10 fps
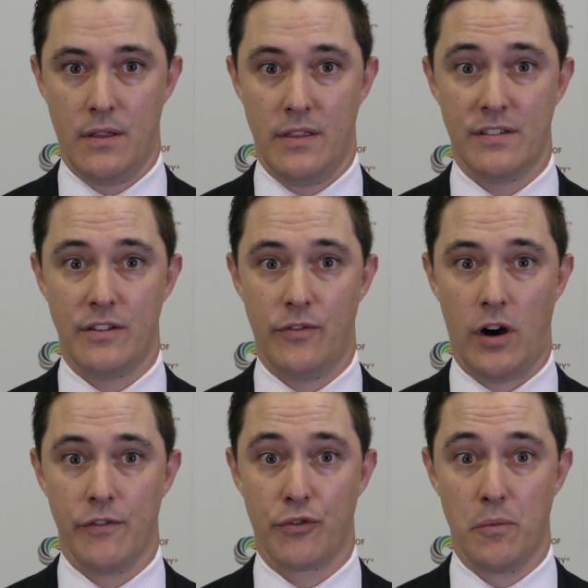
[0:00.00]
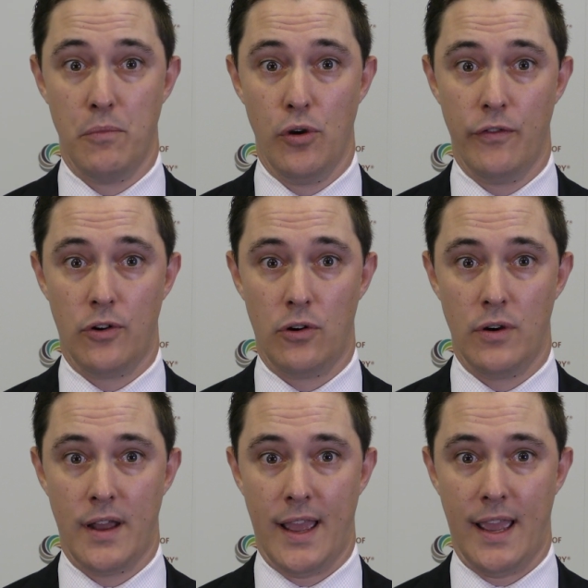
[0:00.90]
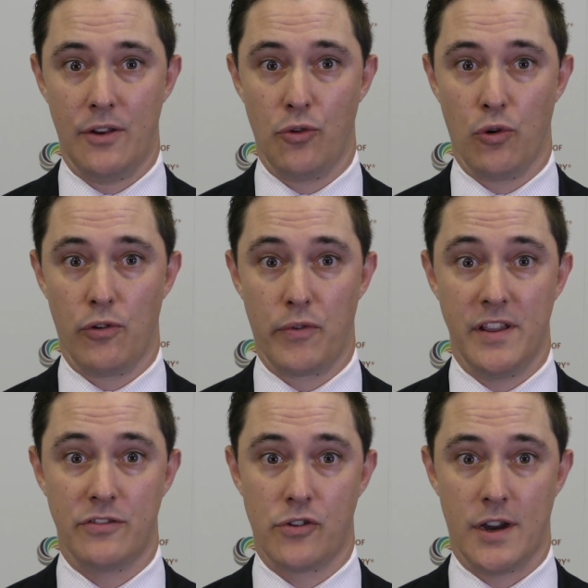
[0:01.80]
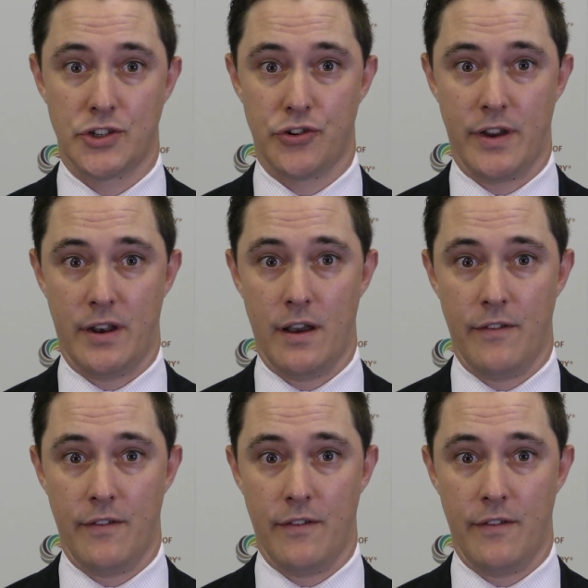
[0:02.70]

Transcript: This involves removal and/or restructuring